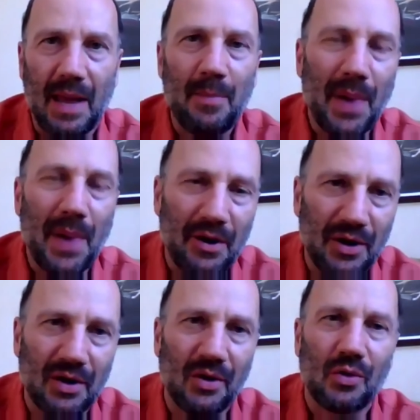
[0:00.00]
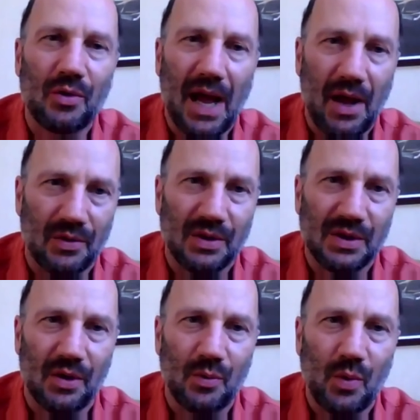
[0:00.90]
empirical
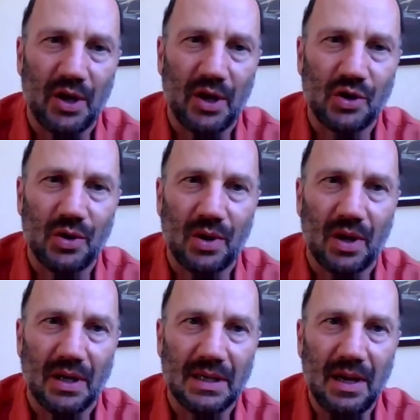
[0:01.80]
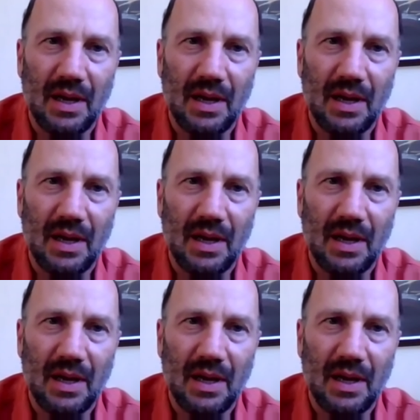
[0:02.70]
grounds on which you could